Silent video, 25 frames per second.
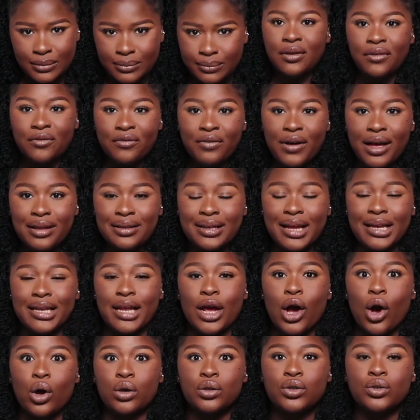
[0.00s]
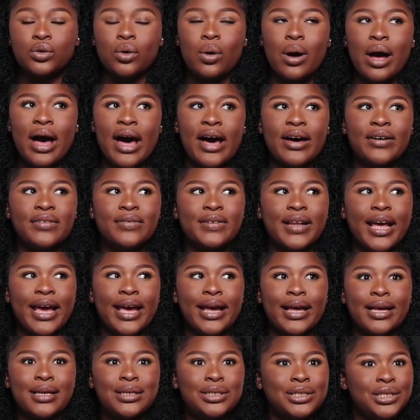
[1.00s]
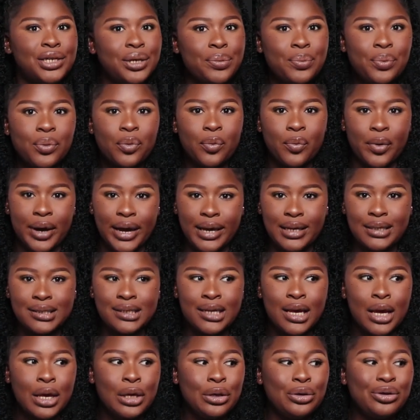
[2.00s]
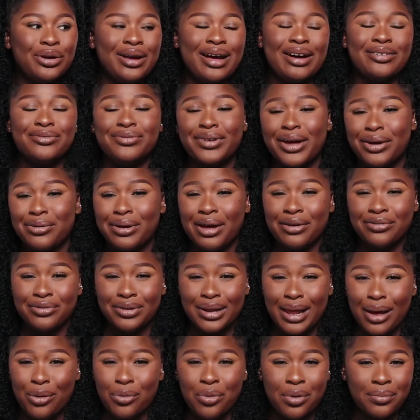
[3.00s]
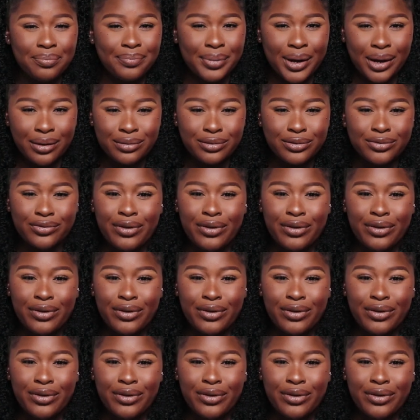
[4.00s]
The fact that they also have like cheap wines, you can find wine for like £1.